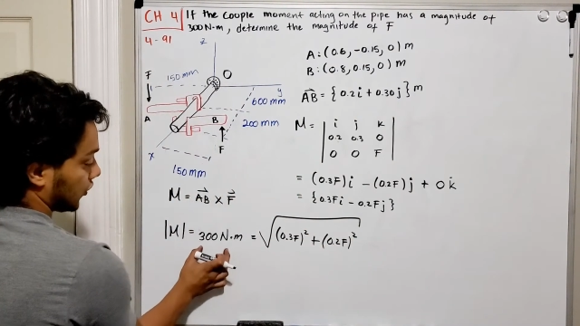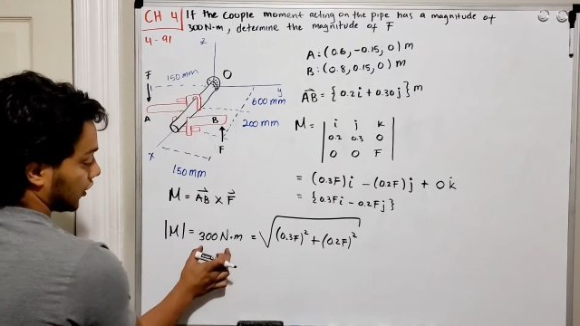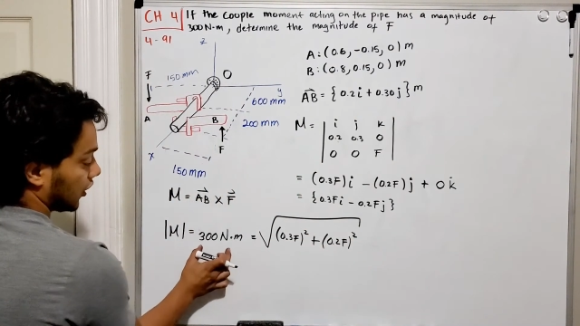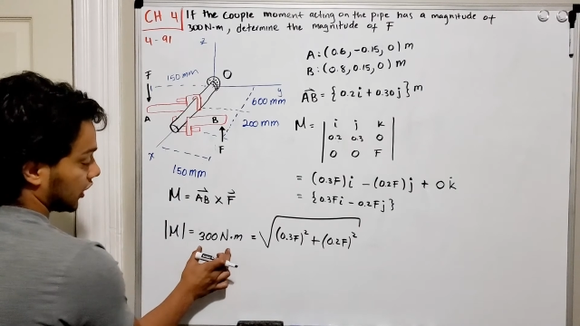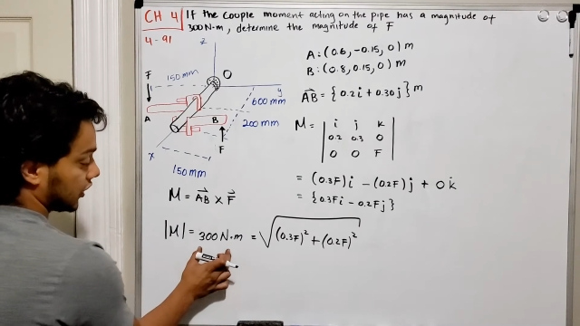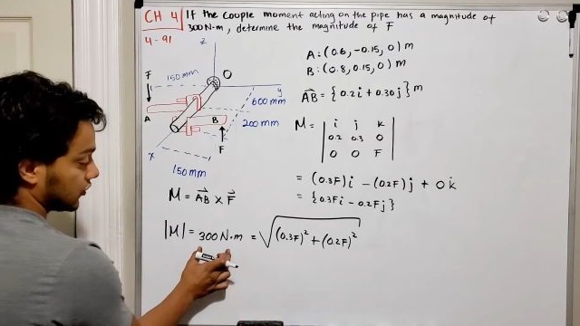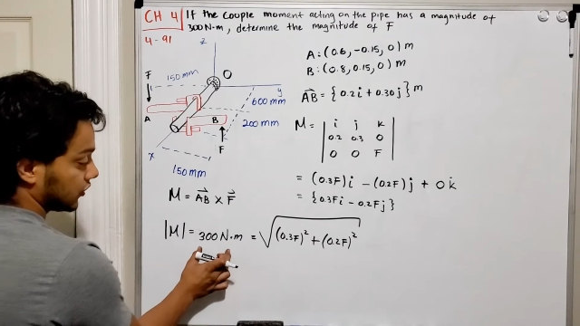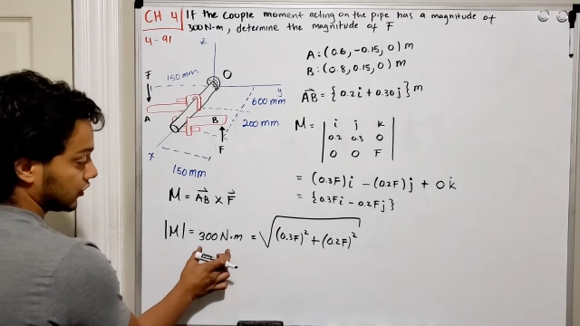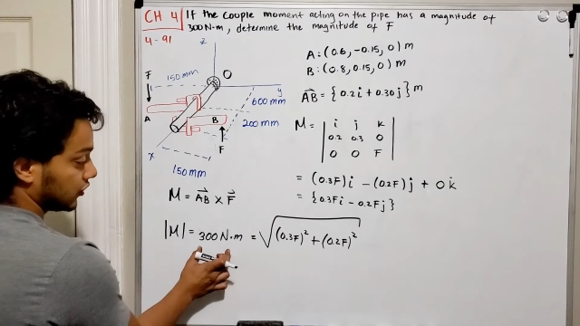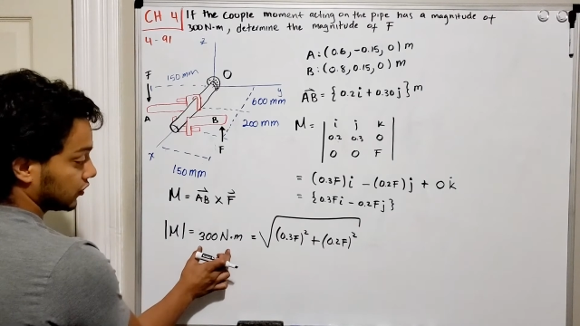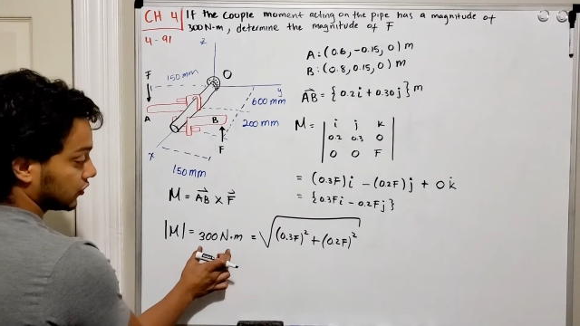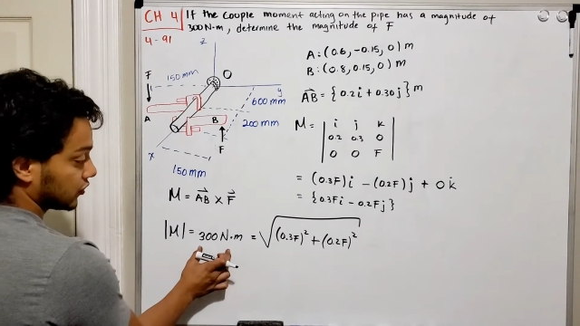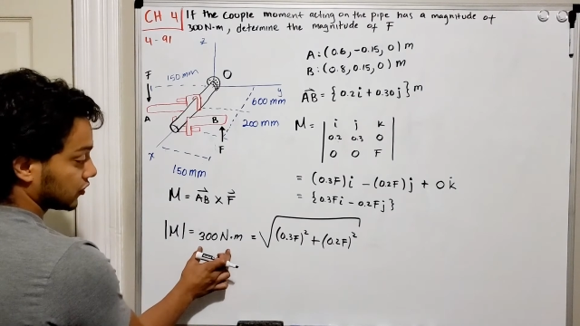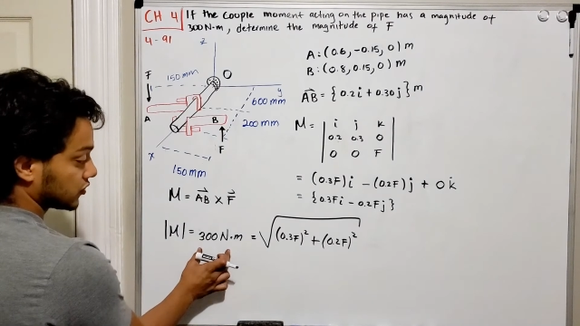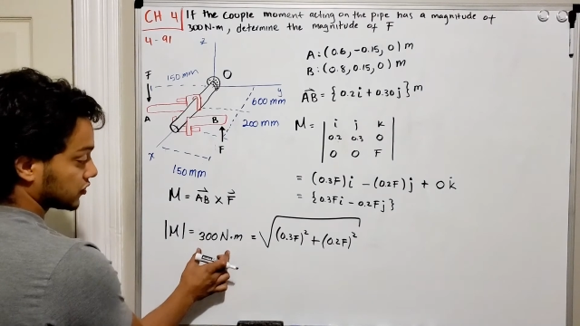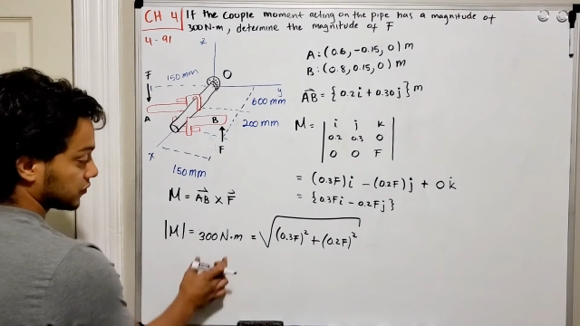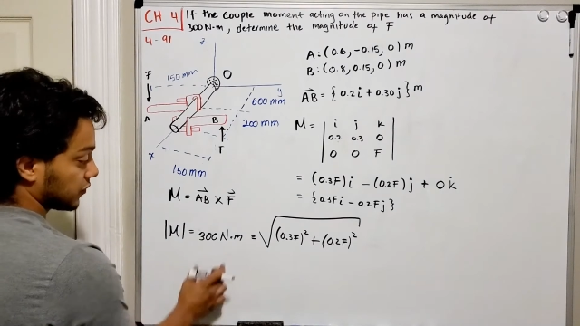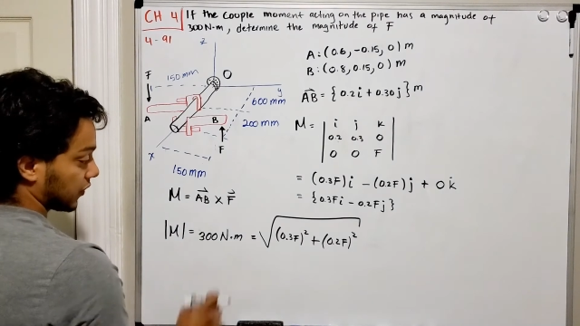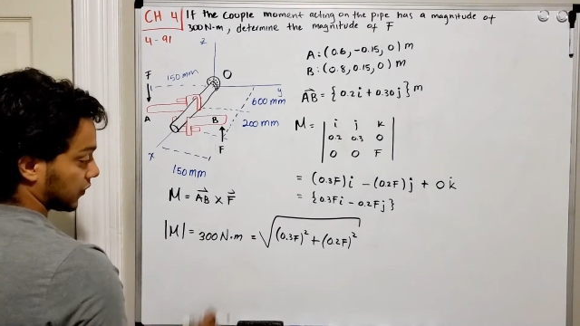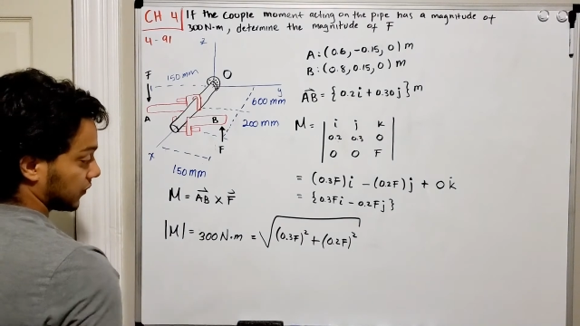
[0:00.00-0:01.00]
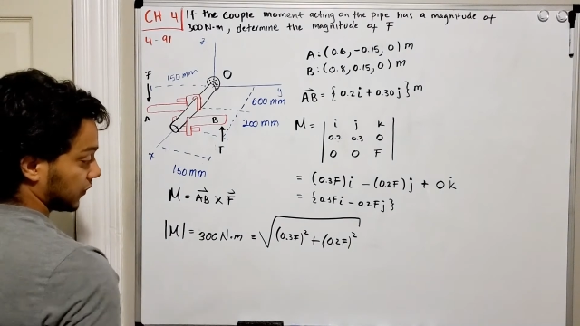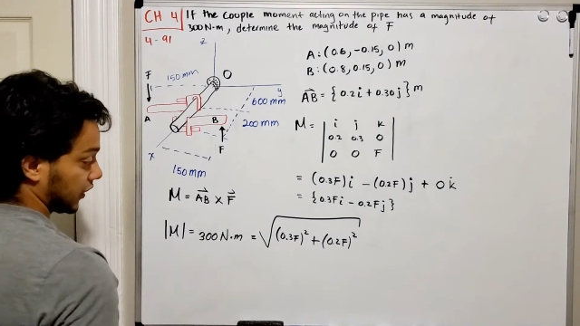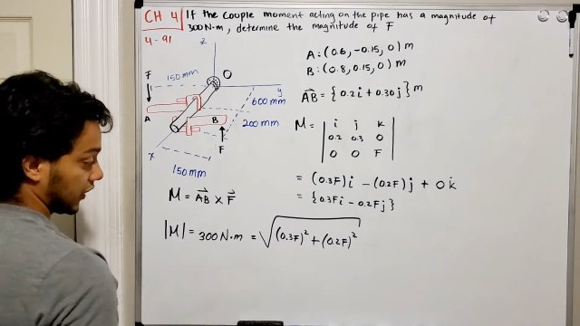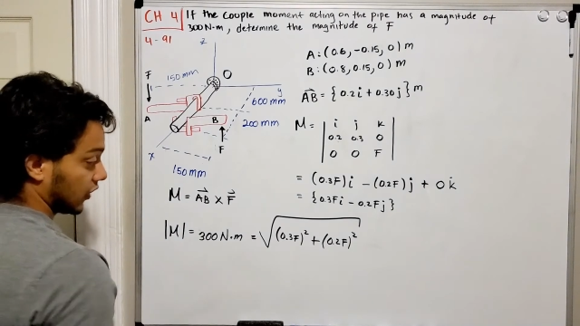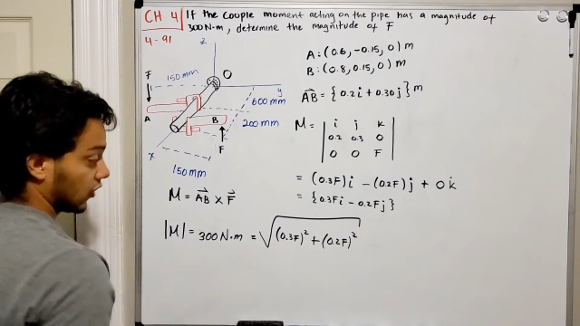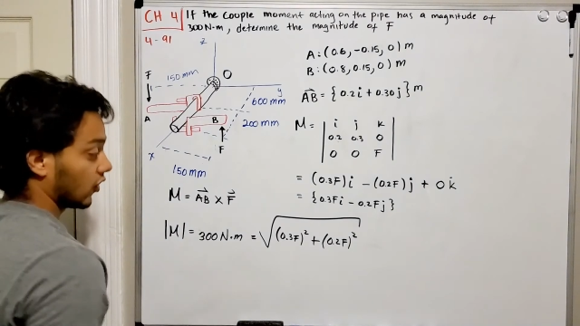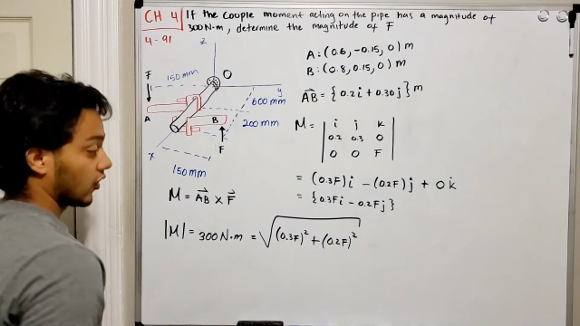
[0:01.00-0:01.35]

300 newtons per meter,